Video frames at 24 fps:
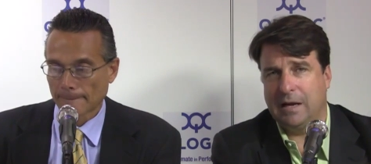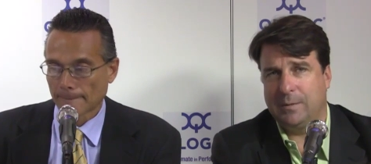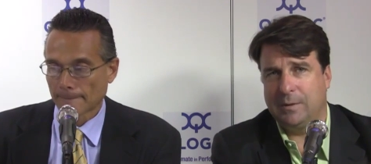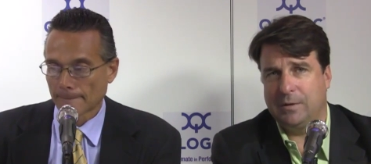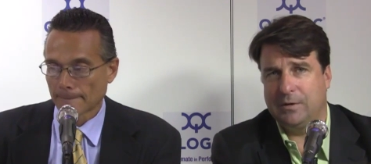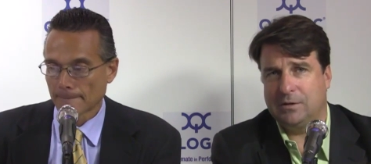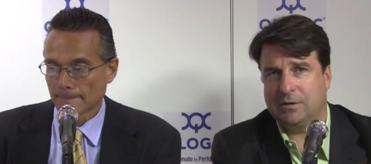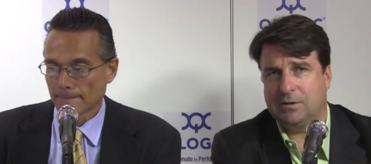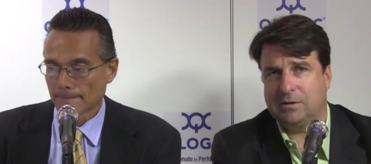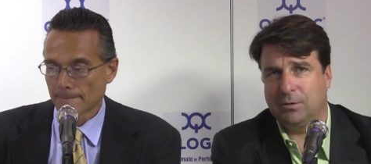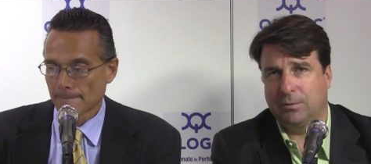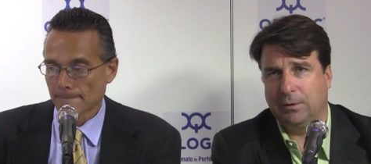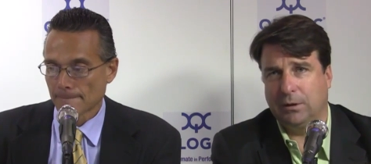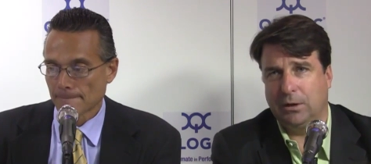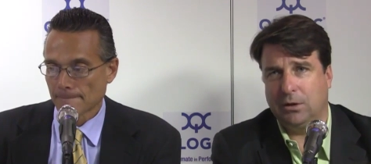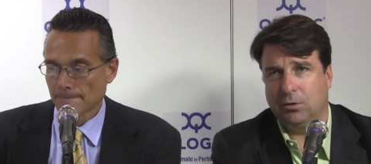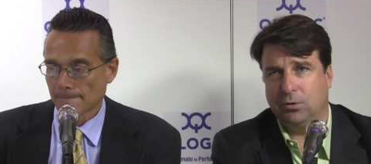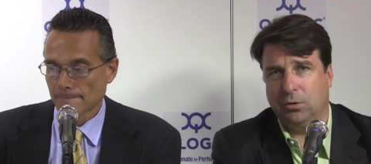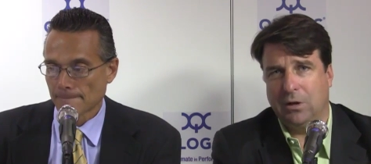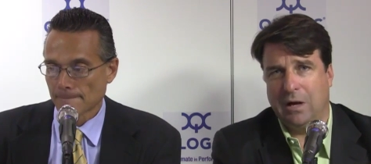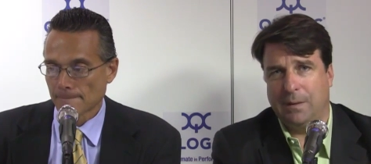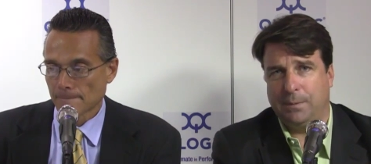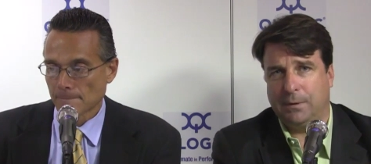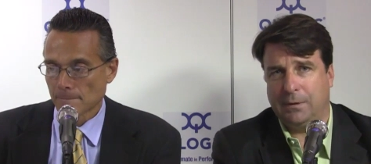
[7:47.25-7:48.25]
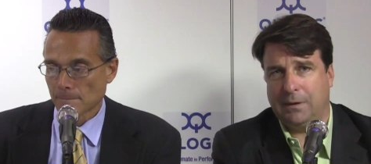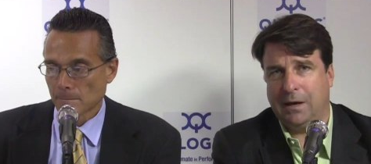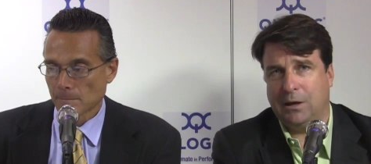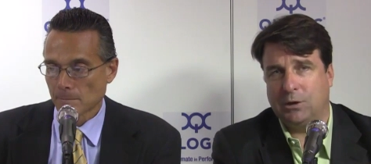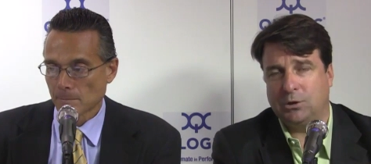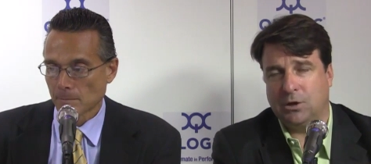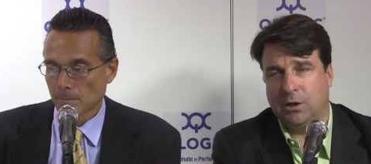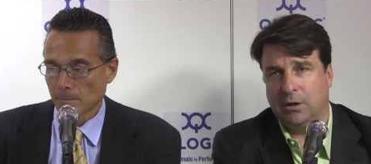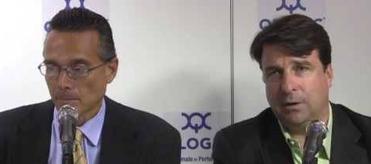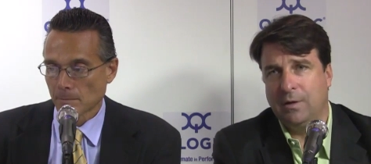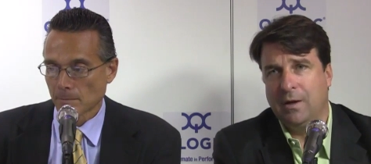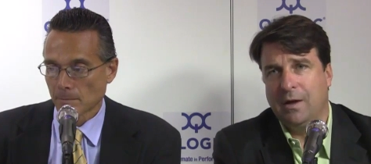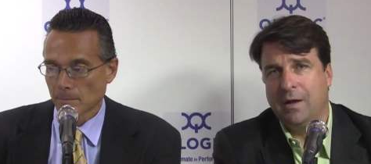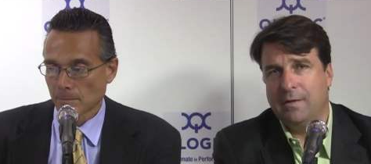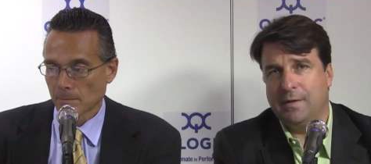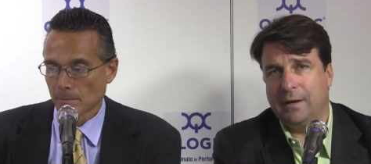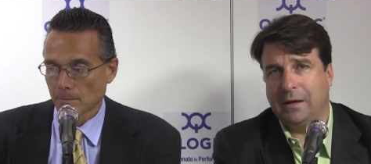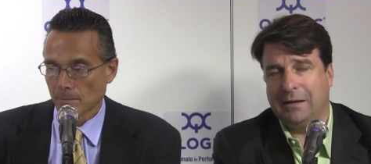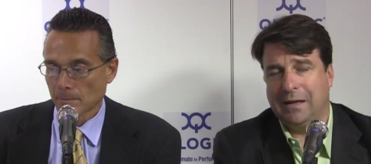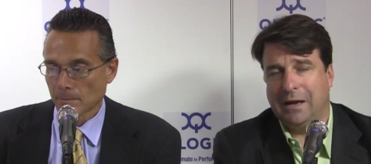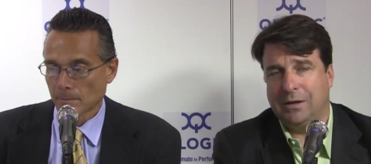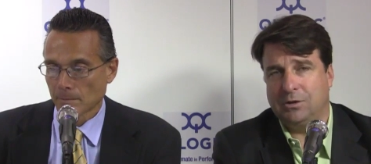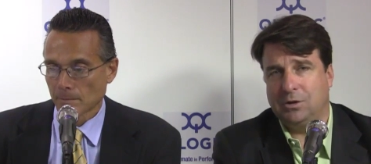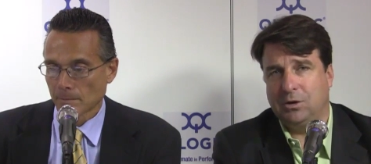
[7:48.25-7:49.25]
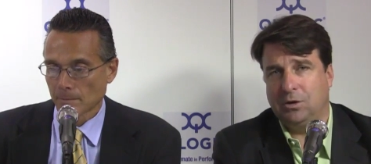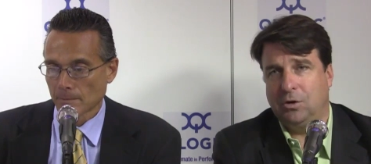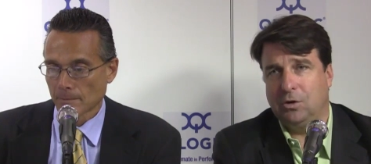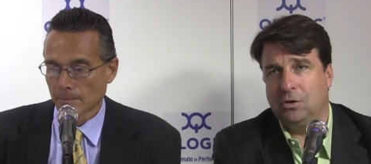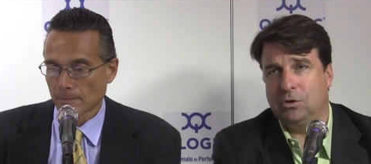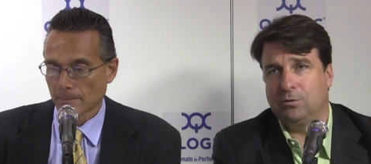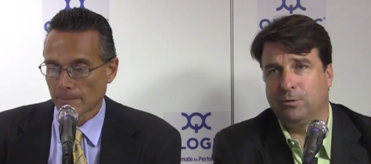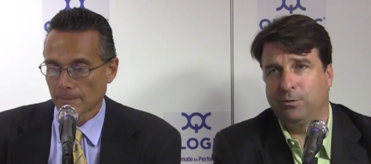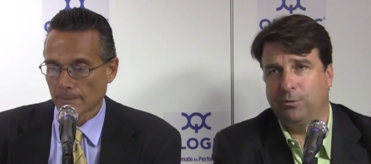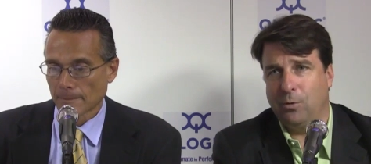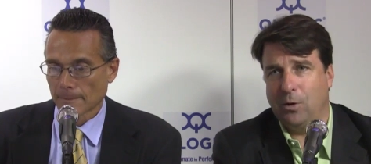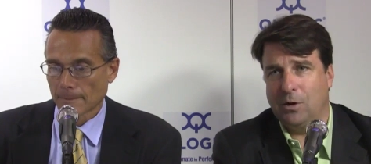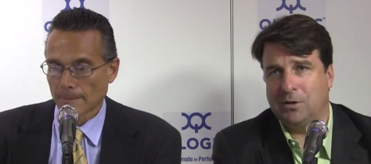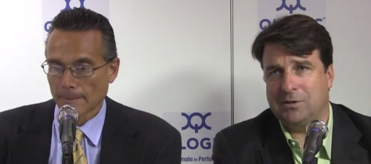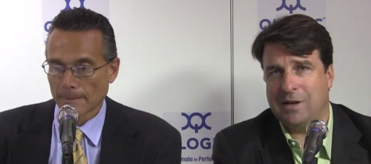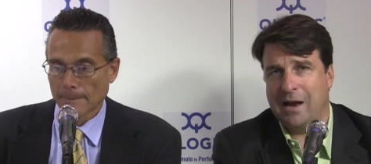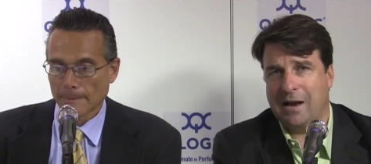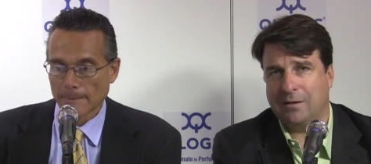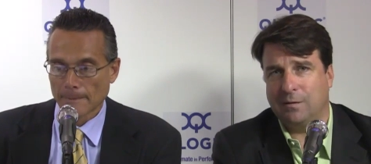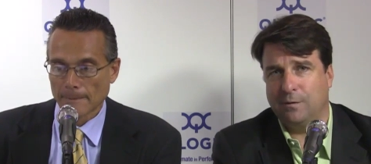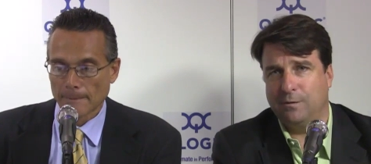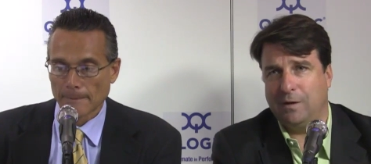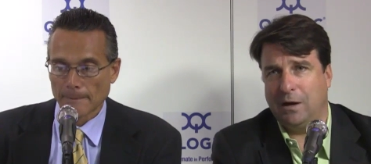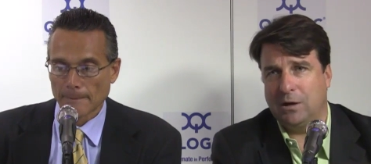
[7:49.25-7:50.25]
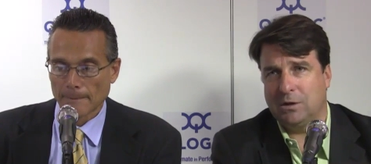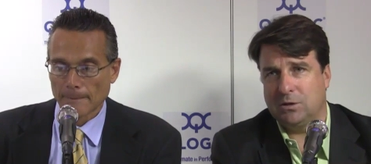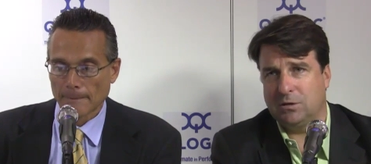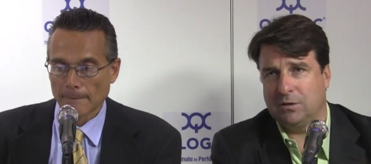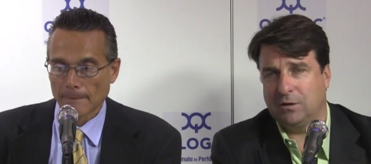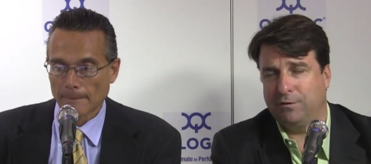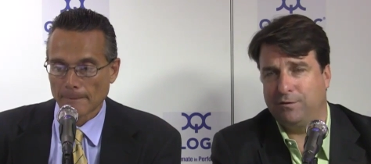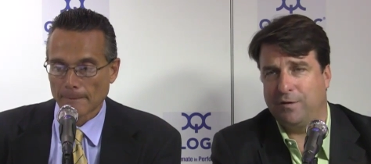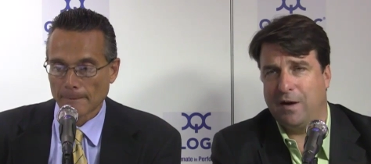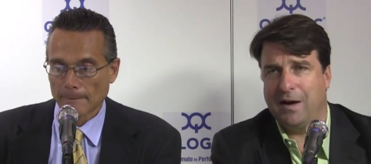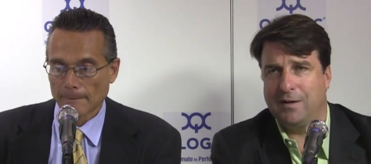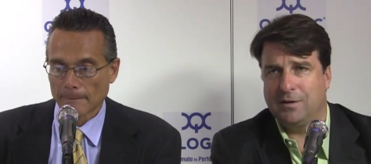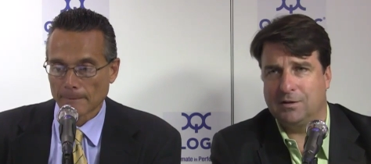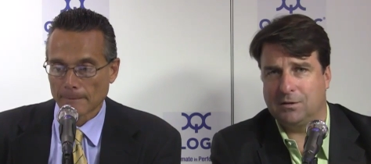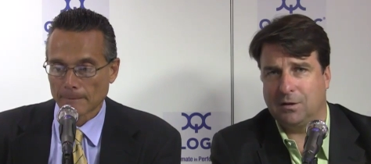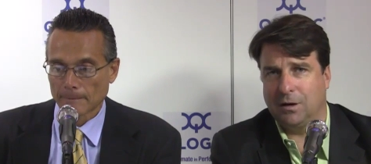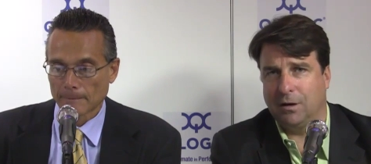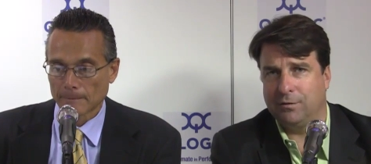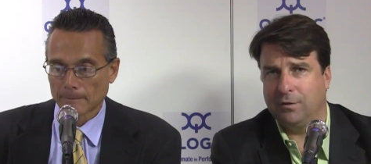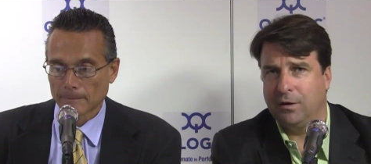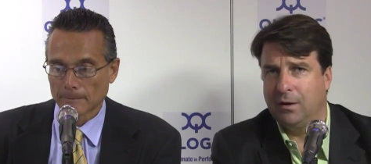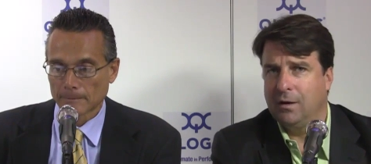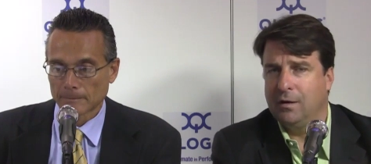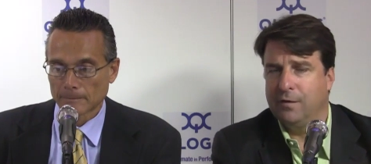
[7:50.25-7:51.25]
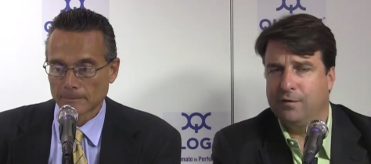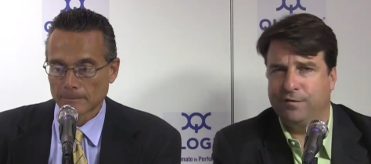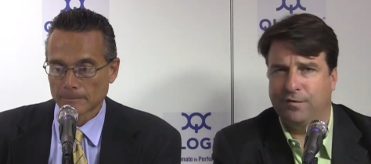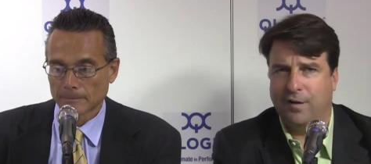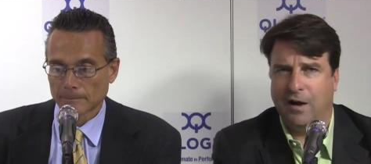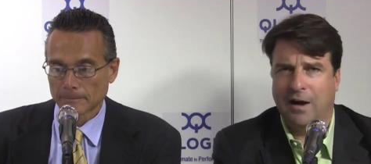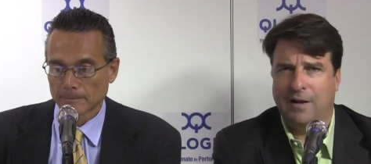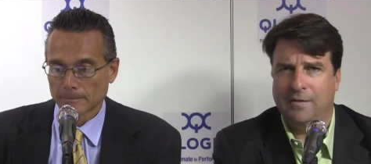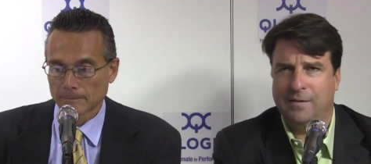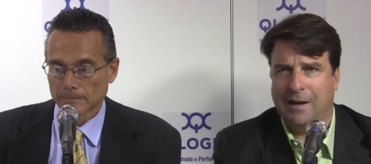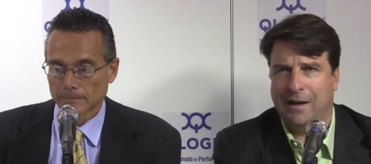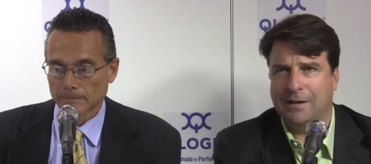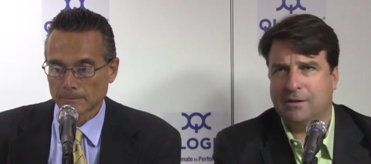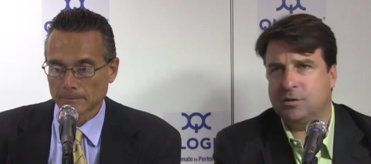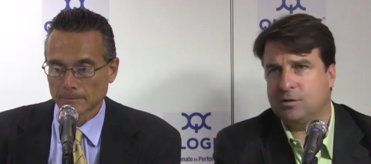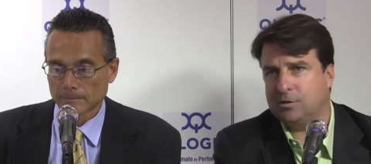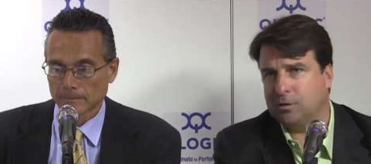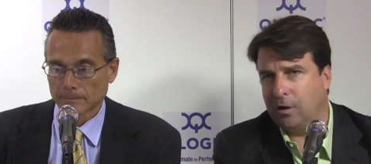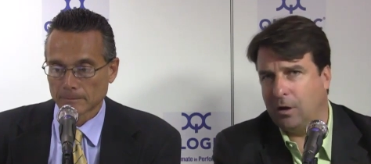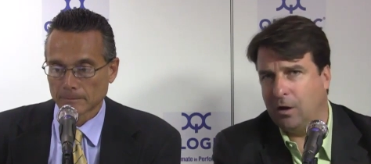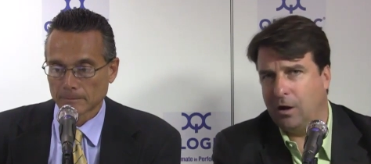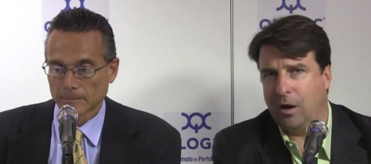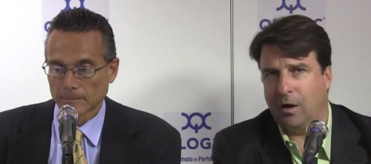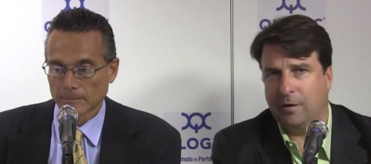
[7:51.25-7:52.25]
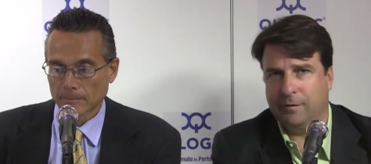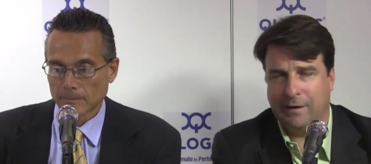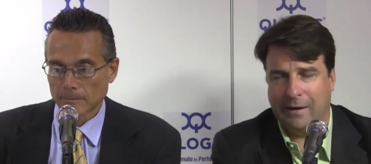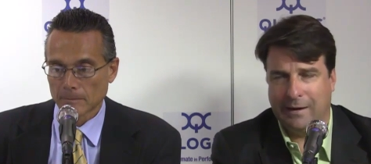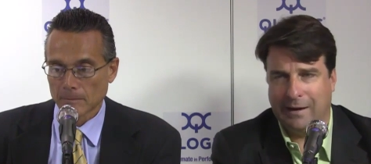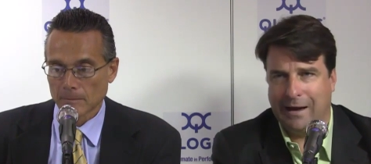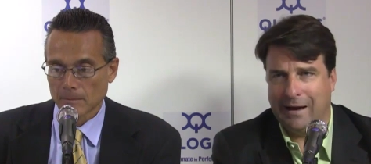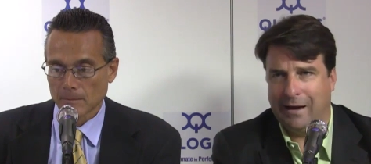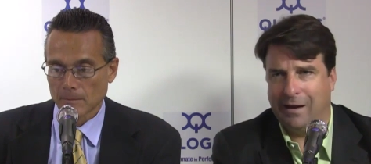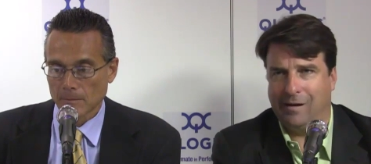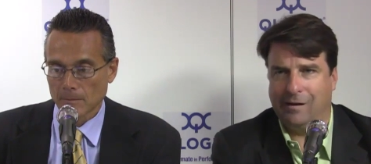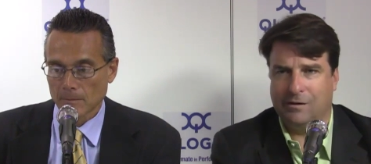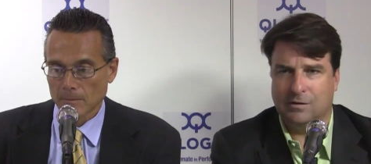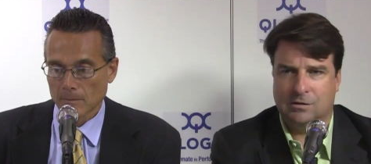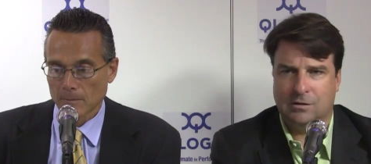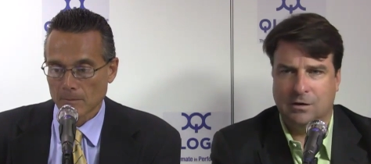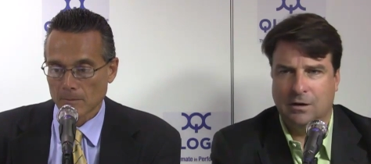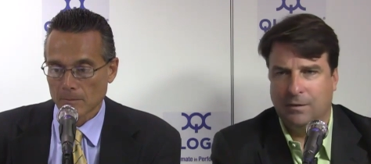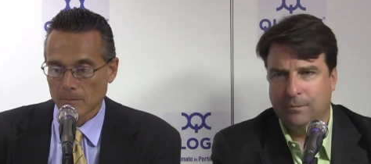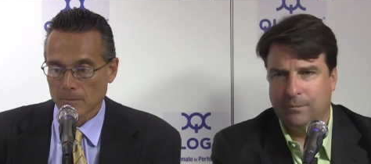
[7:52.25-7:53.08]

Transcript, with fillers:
Speaker 1: but this is a really cool application that allows you to use voice activation to find stuff. Find that song that has